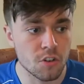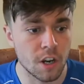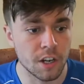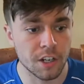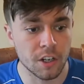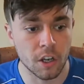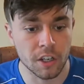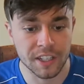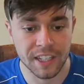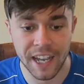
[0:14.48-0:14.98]
trying
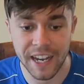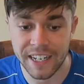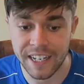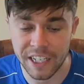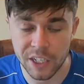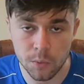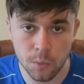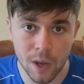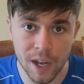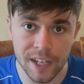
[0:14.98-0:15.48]
to not gain
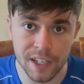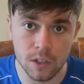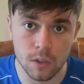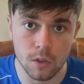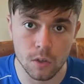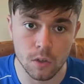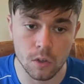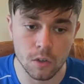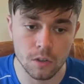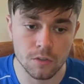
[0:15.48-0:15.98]
any weight
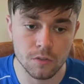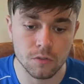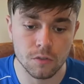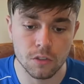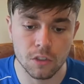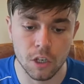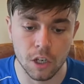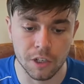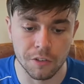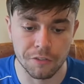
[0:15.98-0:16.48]
or
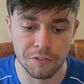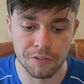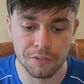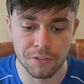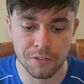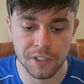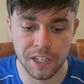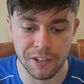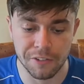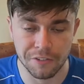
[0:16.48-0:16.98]
kind of
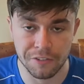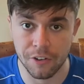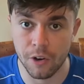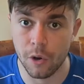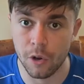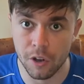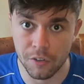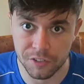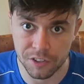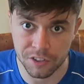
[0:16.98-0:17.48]
get
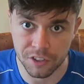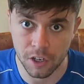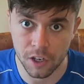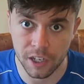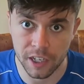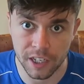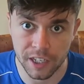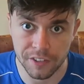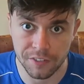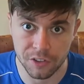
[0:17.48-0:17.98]
thrown off your
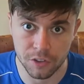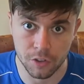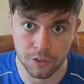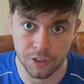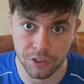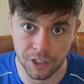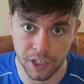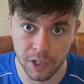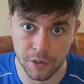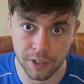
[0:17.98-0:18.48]
diet if you're
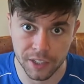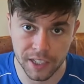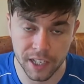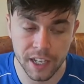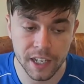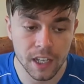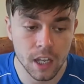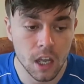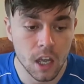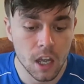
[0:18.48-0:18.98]
on the go,
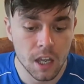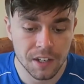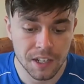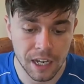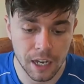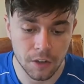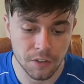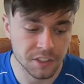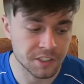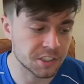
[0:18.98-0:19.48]
okay?
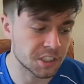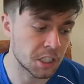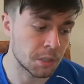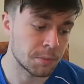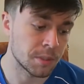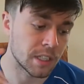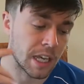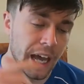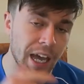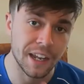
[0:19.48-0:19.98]
Now this is going
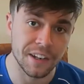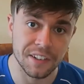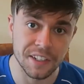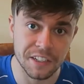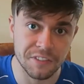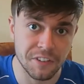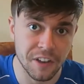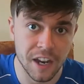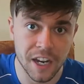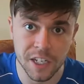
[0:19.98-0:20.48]
to be
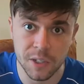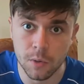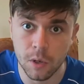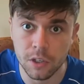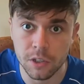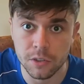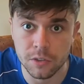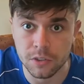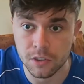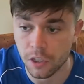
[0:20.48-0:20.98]
handy for
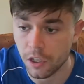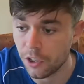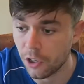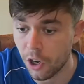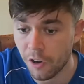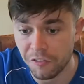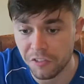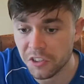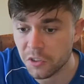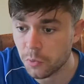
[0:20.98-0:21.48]
anyone who's an
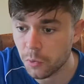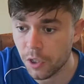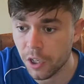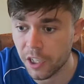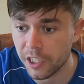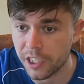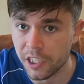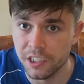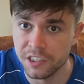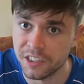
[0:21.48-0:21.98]
office
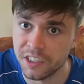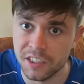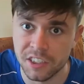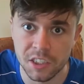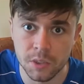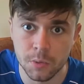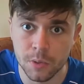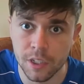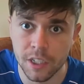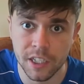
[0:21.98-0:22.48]
worker, a
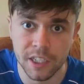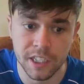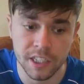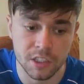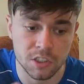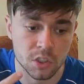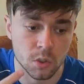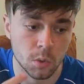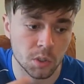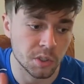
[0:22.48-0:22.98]
city
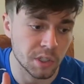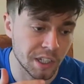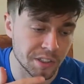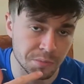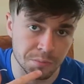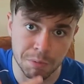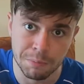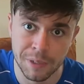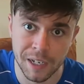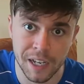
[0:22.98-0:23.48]
worker, someone who
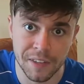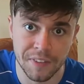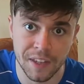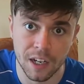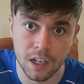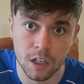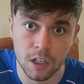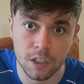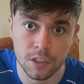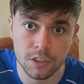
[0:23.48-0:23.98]
hasn't prepared
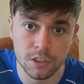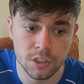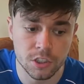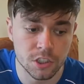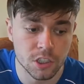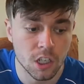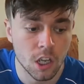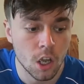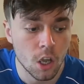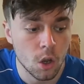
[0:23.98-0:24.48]
their
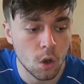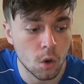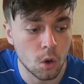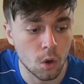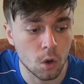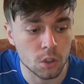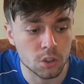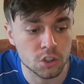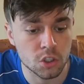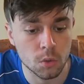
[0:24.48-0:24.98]
lunch,
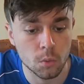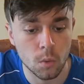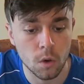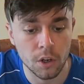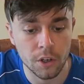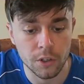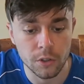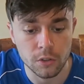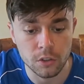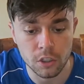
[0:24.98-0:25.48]
or
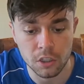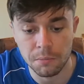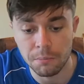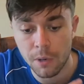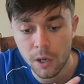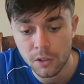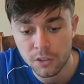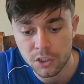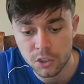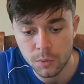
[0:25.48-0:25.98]
someone who's on a
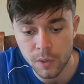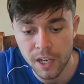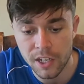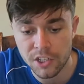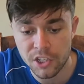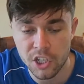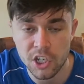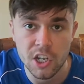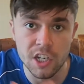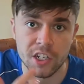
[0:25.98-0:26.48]

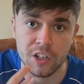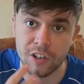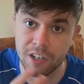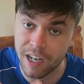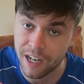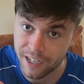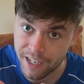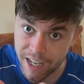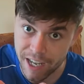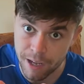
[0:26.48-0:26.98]
motorway journey
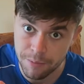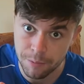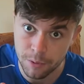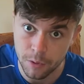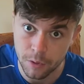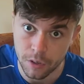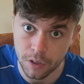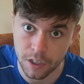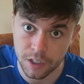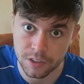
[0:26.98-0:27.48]
or at an
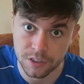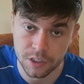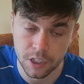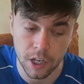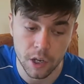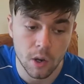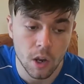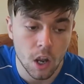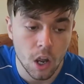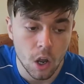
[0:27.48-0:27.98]
airport.
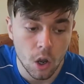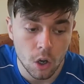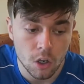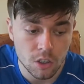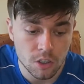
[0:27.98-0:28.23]
So